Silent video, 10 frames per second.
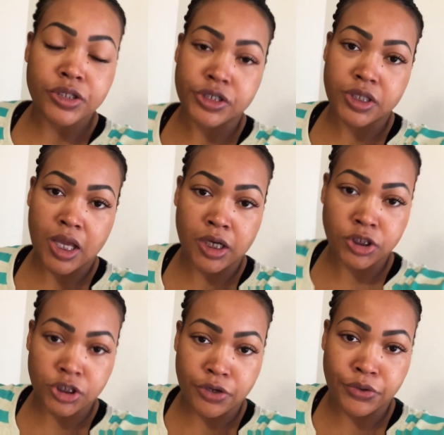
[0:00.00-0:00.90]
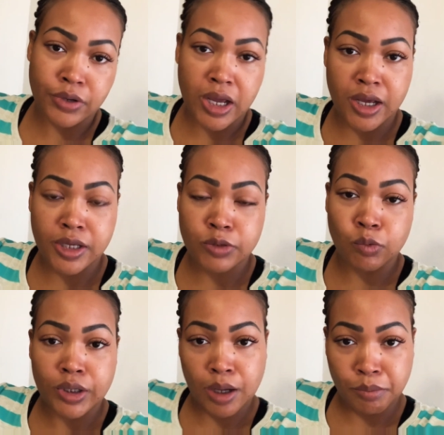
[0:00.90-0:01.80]
just to kind of show you guys
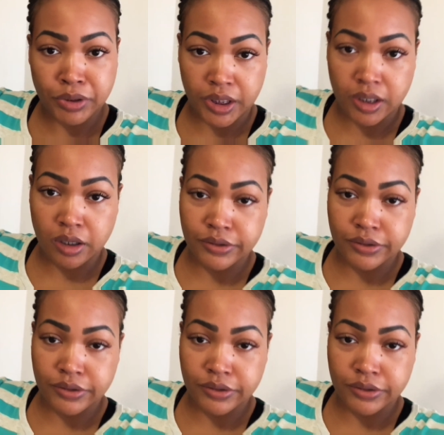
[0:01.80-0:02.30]
what I'm planning